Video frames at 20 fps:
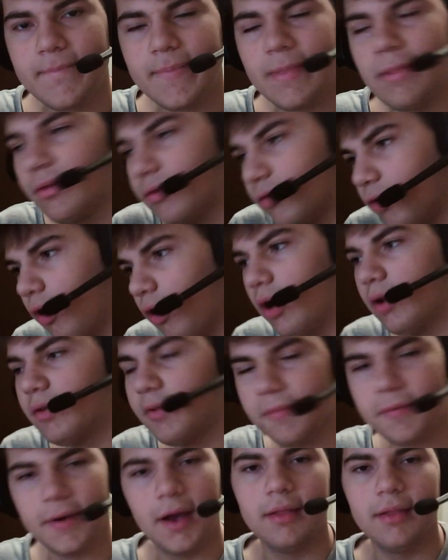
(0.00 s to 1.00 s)
It's hard
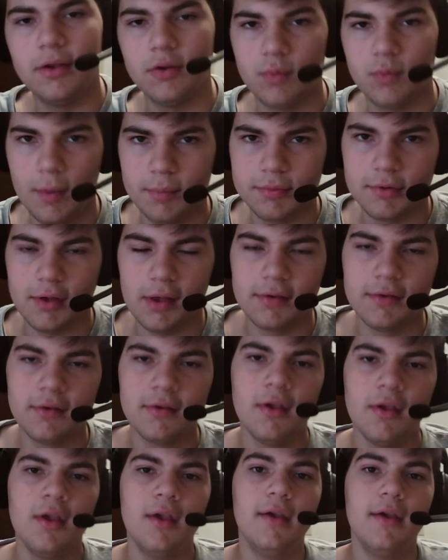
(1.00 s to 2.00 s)
to find these websites.
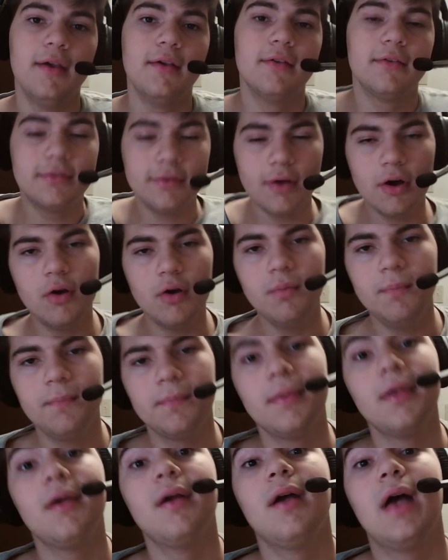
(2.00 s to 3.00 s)
So
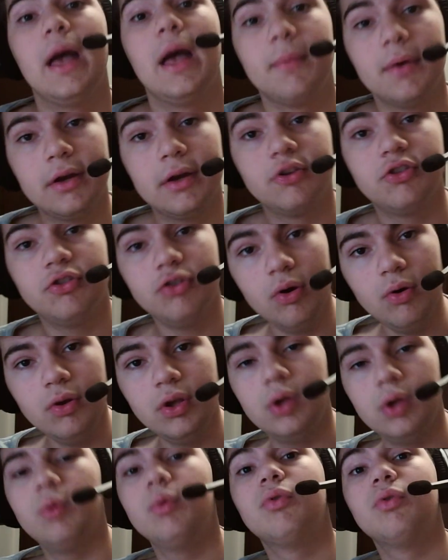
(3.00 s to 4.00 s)
I'm going to show
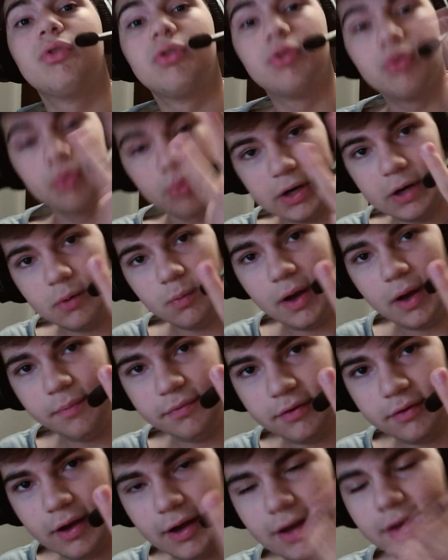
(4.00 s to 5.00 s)
you 3
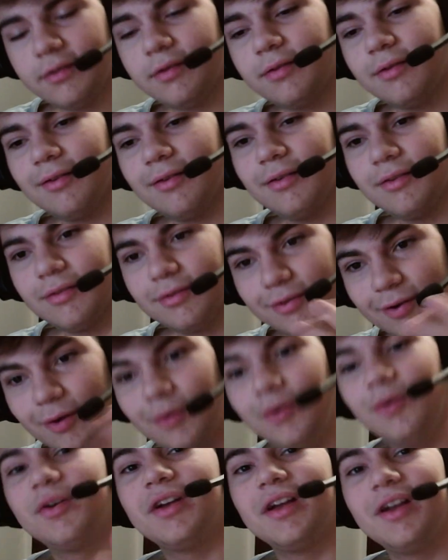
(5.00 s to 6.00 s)
websites so
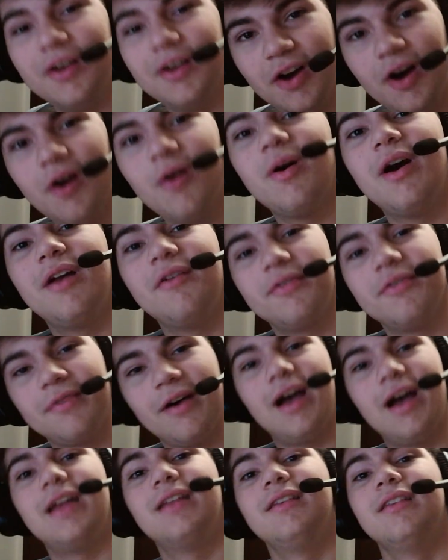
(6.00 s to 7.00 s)
you can go and
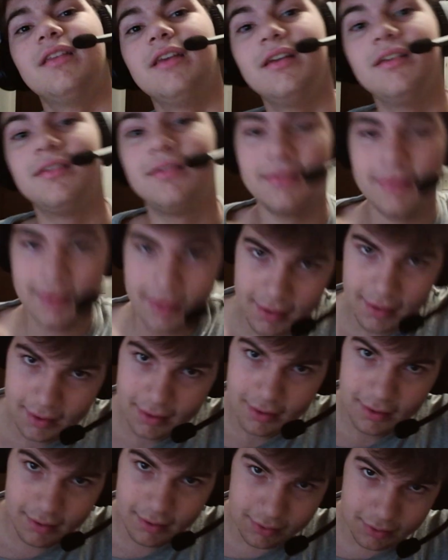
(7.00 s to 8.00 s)
find these
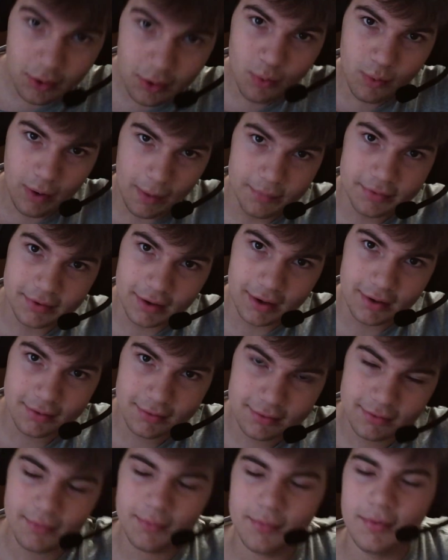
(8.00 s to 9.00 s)
new
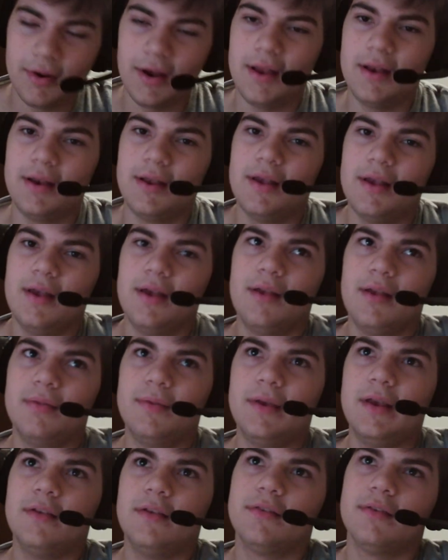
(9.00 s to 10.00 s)
websites, right?
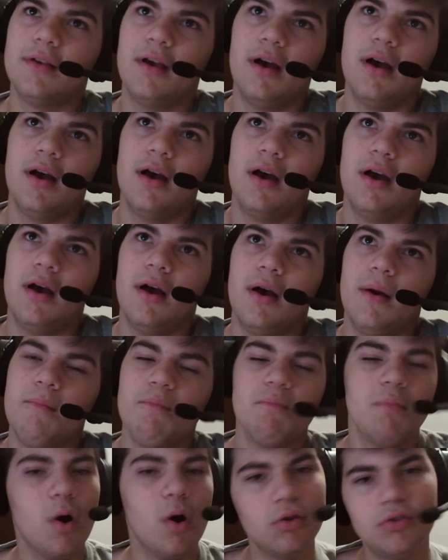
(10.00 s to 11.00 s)
These
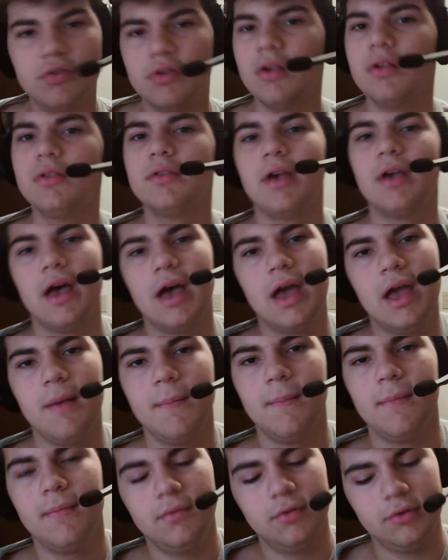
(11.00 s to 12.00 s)
most of the
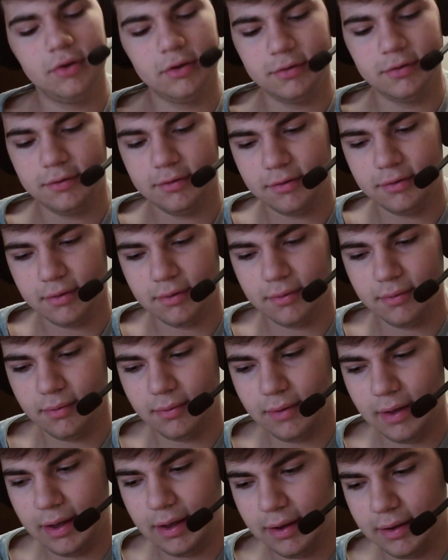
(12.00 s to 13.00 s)
time just
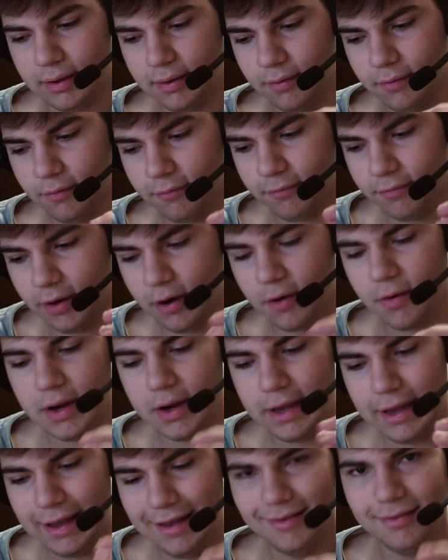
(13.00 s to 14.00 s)
like
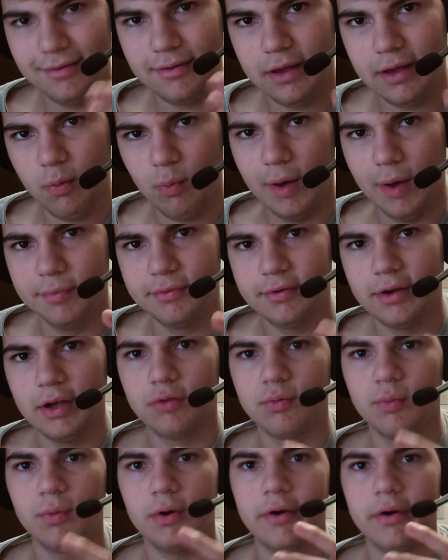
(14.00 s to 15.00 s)
very indie
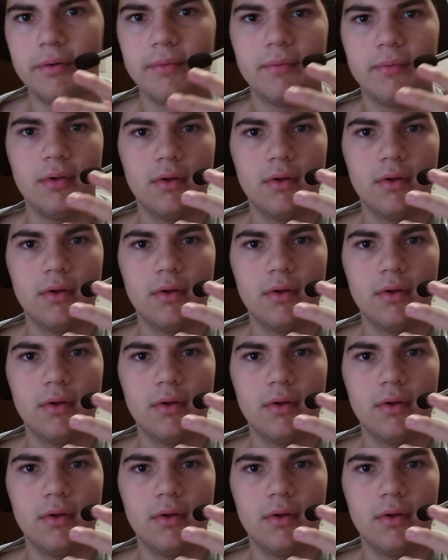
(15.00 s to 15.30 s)
websites where